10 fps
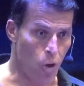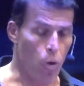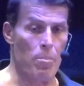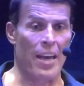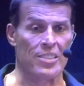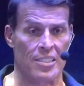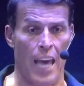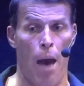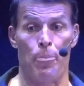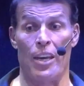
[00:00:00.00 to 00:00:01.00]
What makes us
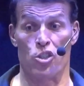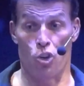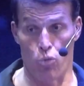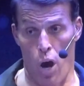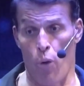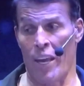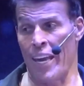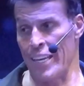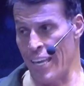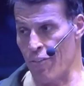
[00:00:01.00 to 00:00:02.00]
happy is growing
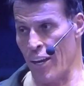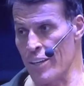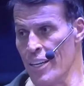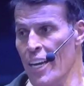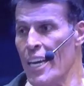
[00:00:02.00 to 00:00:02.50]
and giving.